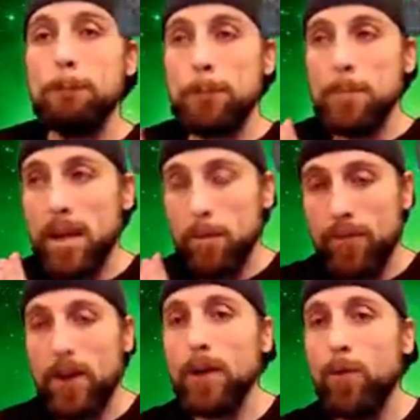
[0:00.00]
it
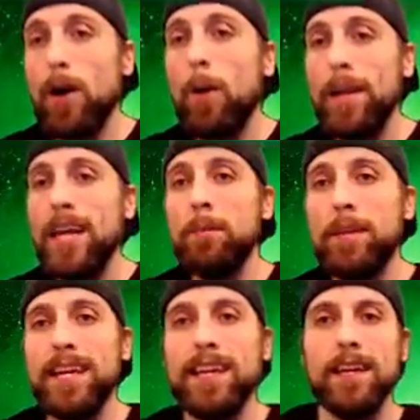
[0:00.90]
very well may
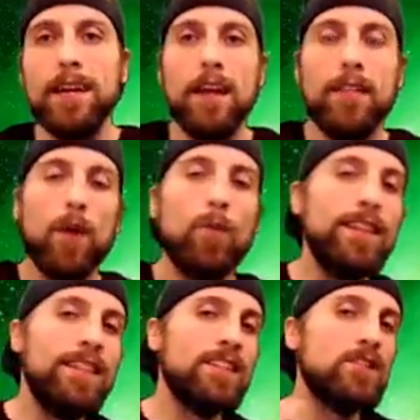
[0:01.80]
be that
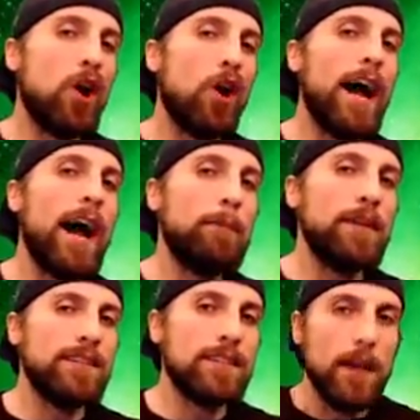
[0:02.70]
when this all
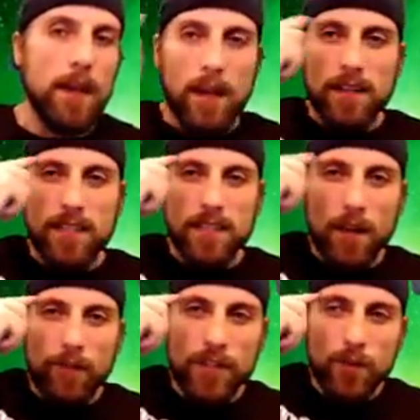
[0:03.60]
happens,
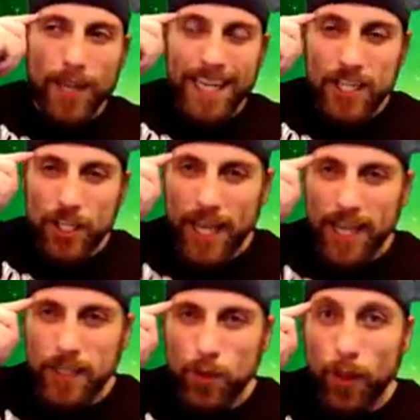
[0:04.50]
stuff is going to
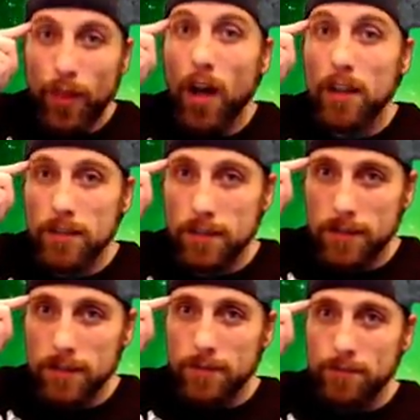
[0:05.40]
change with
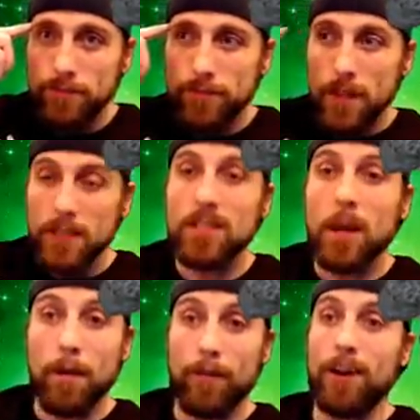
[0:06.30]
us.
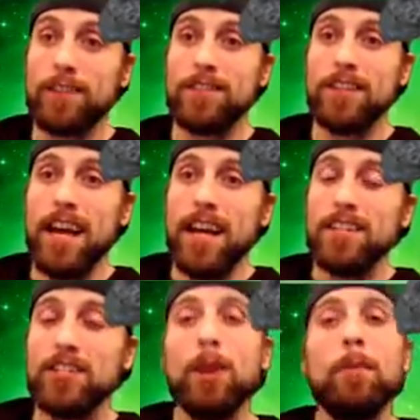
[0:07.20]
Some of us,
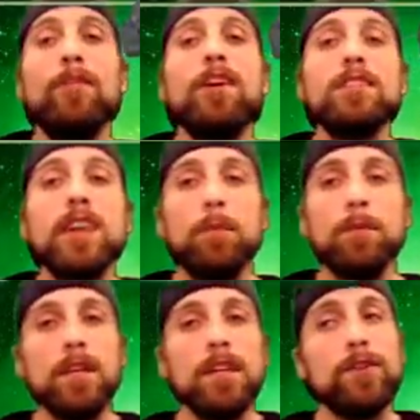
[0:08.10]
some of us, I
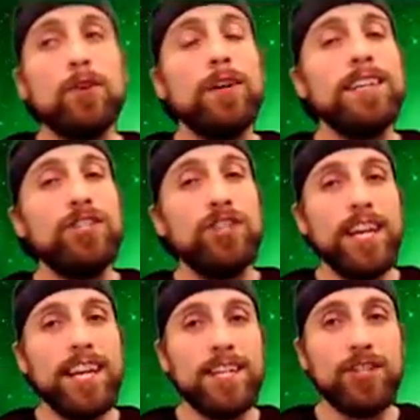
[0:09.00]
believe, are going to
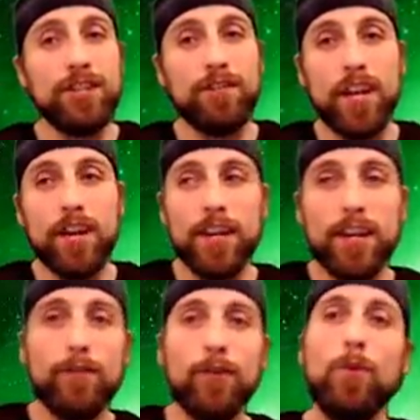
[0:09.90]
change in very
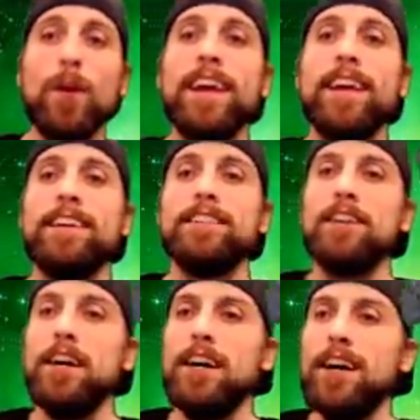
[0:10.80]
different ways.
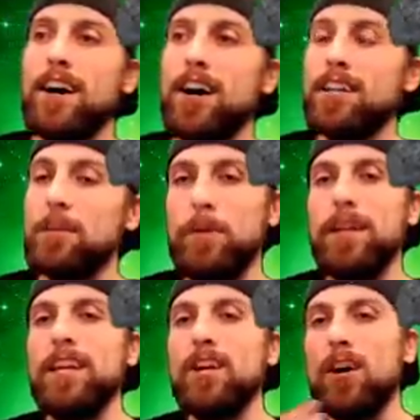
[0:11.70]
Uh,
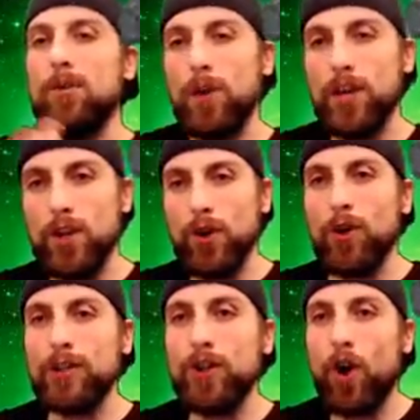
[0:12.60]
depending on what
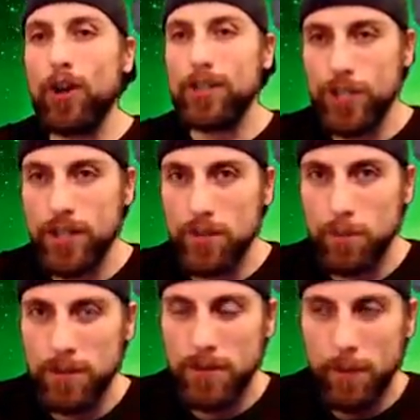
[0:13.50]
your charge is,
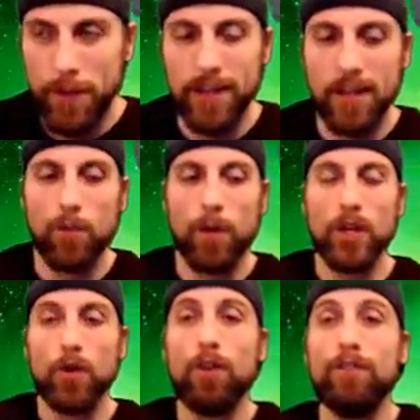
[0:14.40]
depending on what
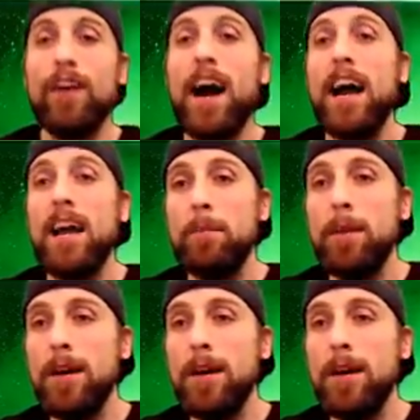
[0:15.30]
your vibe